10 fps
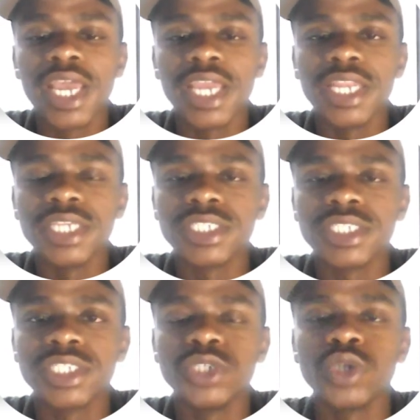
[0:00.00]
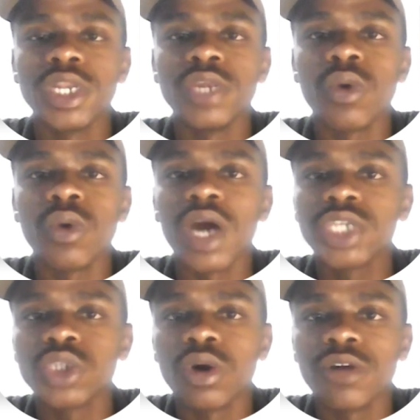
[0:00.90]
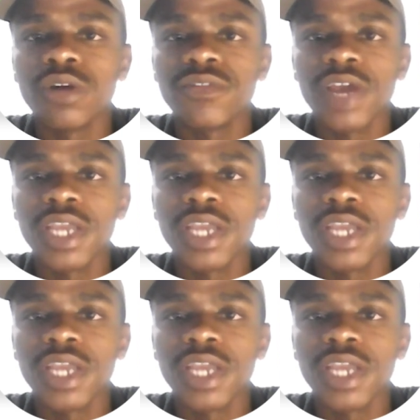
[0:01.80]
it is usually washed off,